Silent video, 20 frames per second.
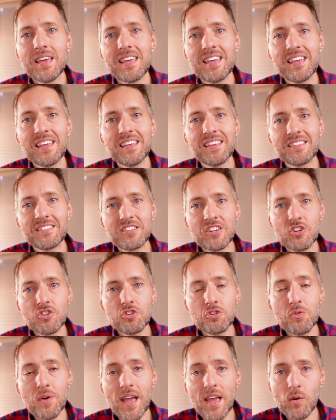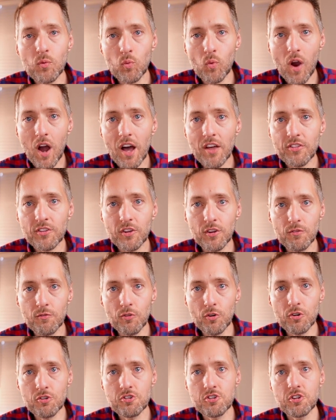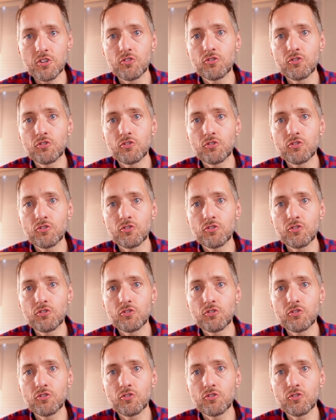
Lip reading: is to do a Roth conversion.